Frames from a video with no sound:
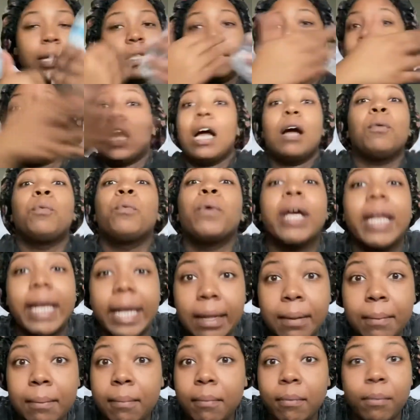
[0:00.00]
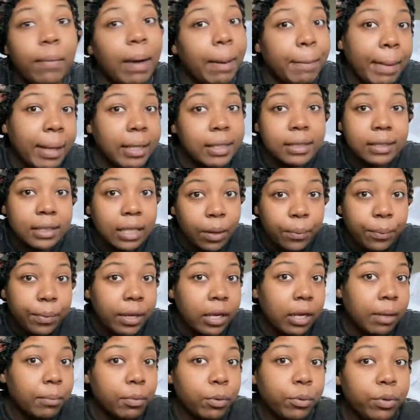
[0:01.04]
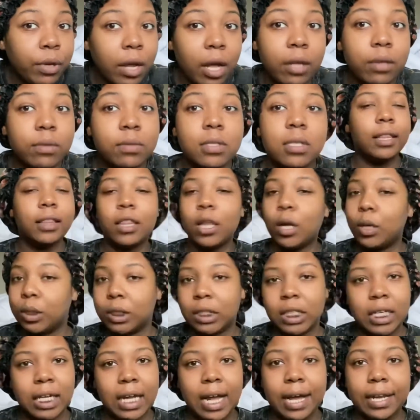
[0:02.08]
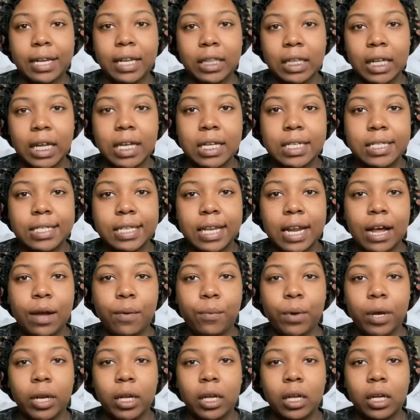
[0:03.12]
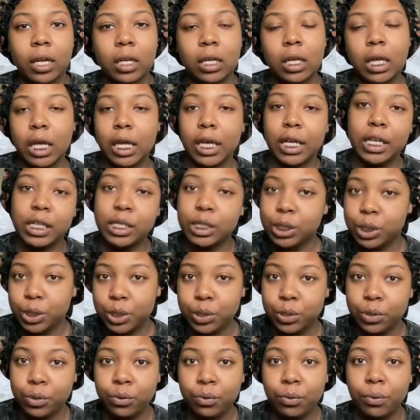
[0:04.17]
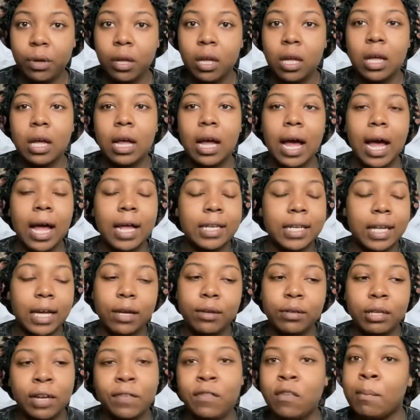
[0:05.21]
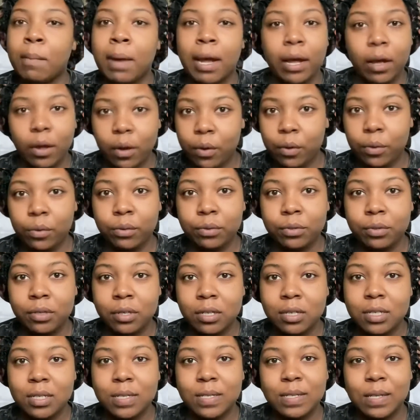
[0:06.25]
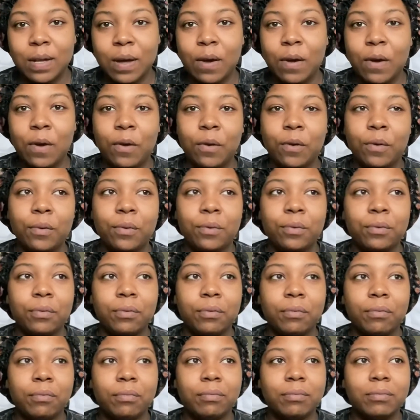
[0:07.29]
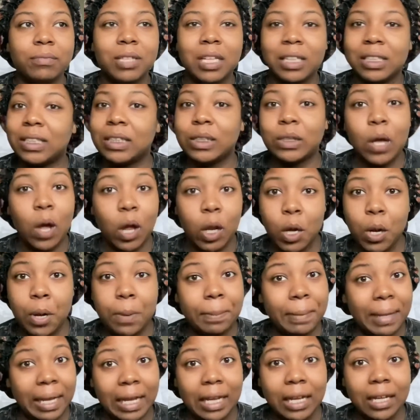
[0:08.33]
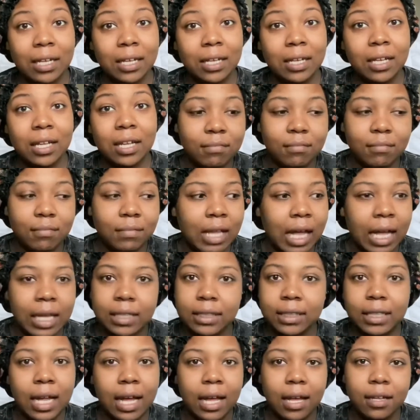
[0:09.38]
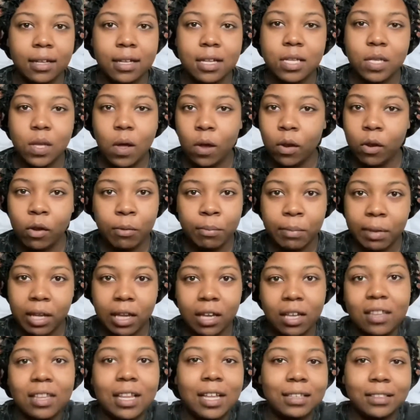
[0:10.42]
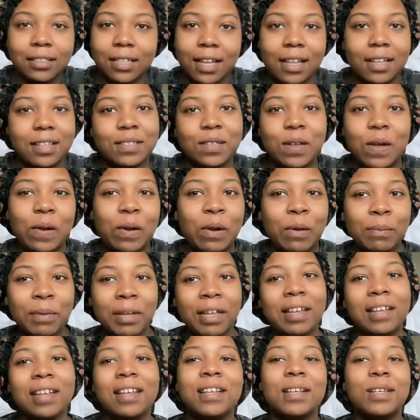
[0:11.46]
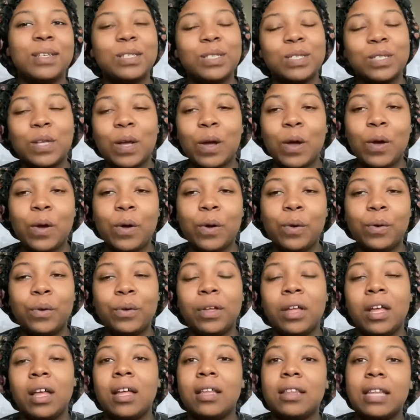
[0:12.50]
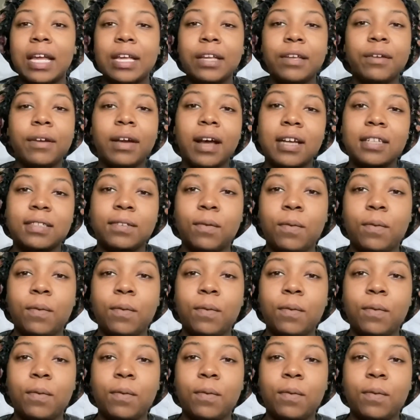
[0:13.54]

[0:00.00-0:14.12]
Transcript: come with them. I might just come with them. Who knows? Those are the kind of things that I want to get into. I now live on my own, so this is all on me. that's that. It's all on me. That's that. It's all on me. So thank you guys for